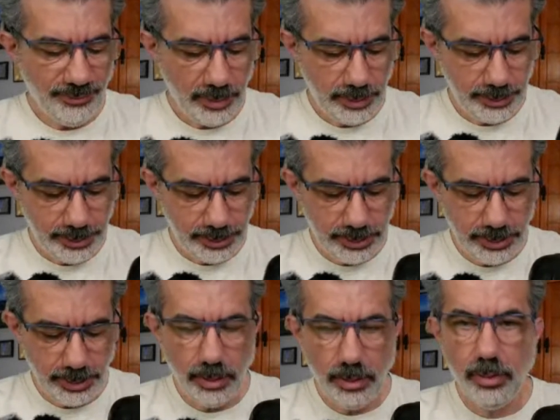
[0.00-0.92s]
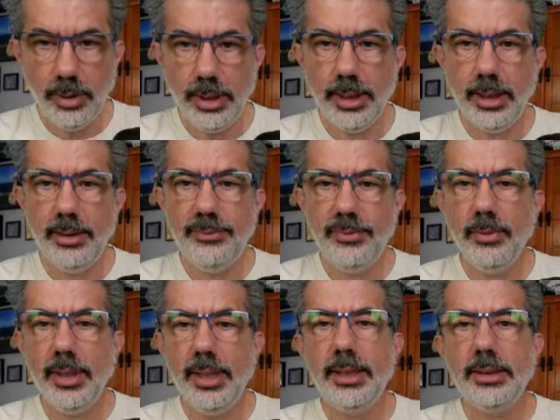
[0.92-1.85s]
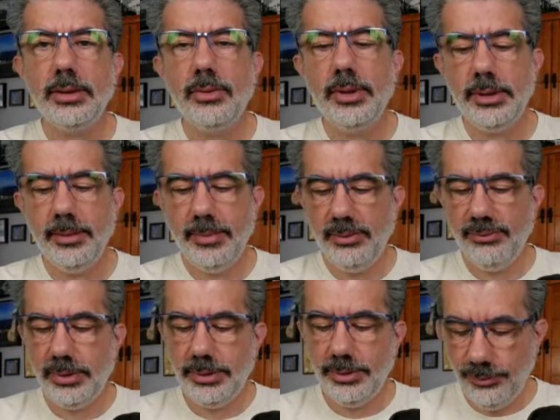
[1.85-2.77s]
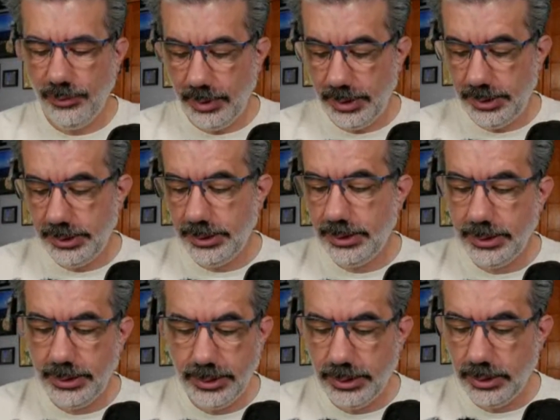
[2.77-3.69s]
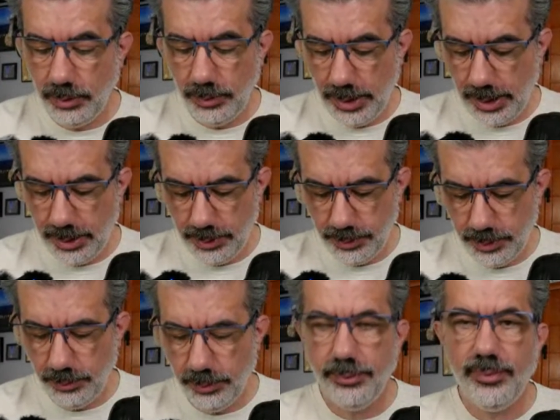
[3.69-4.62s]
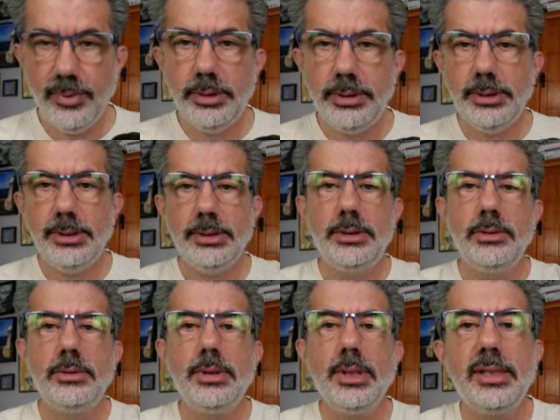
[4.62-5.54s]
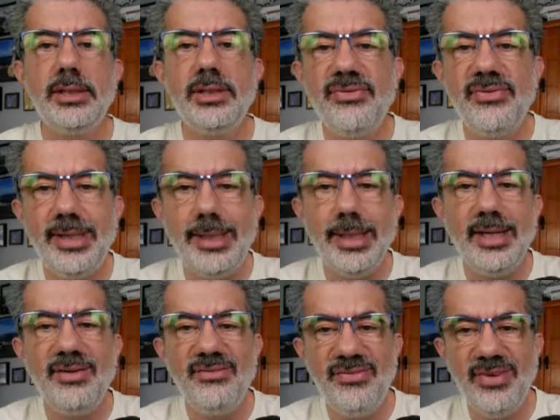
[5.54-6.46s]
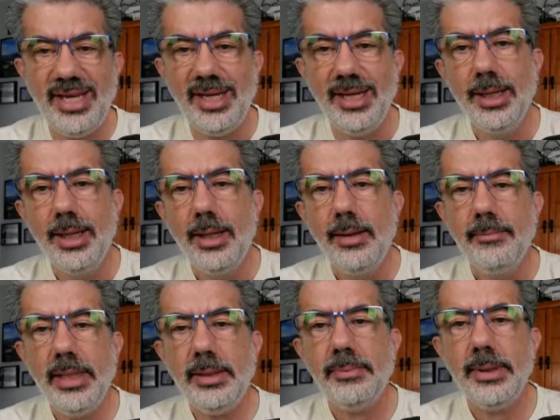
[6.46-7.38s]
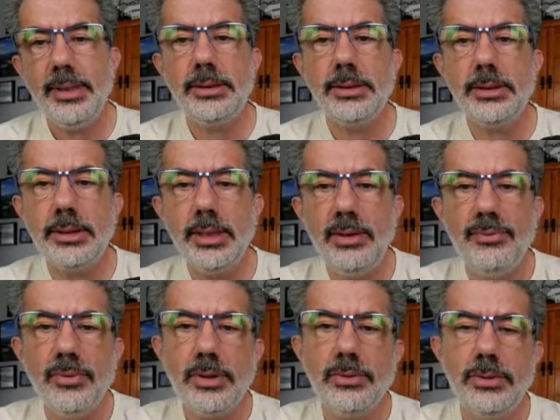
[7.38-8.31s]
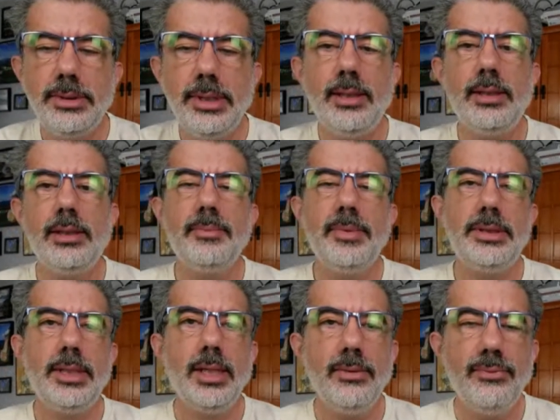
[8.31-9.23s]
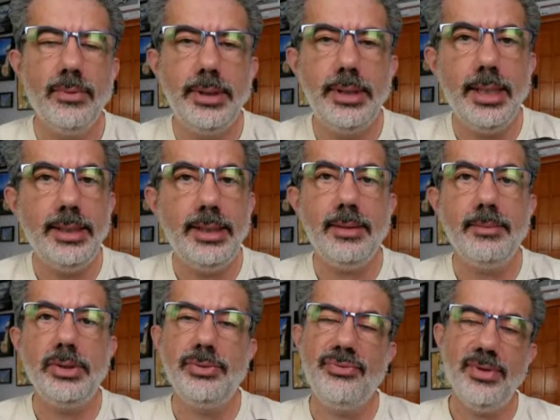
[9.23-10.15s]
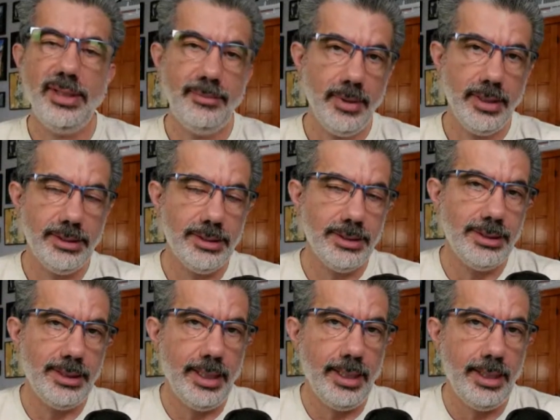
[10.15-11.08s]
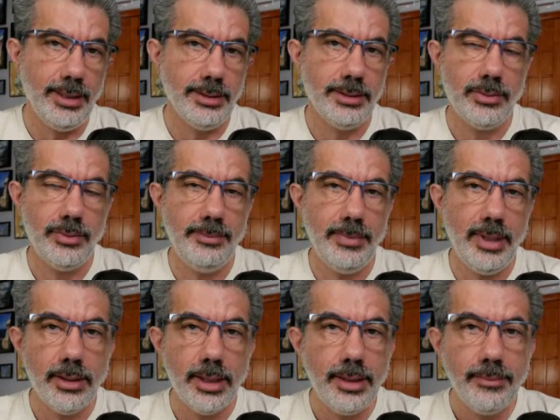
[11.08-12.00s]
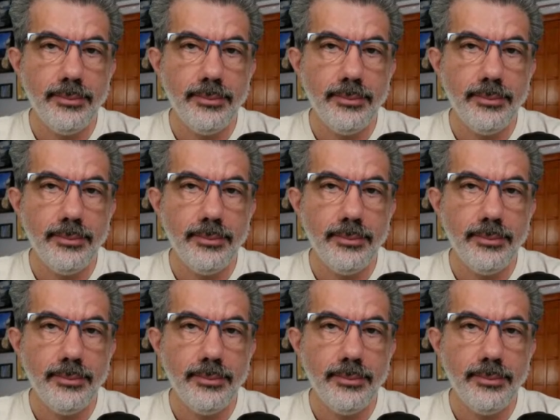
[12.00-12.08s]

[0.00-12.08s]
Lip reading: virgin. So if you want to ask a question about Virgin Voyages, do not use the word virgin. Just use the letters VNV. Best places to stay for a cruise out of Long Beach, California. I think the most fun place to stay is the Queen Mary,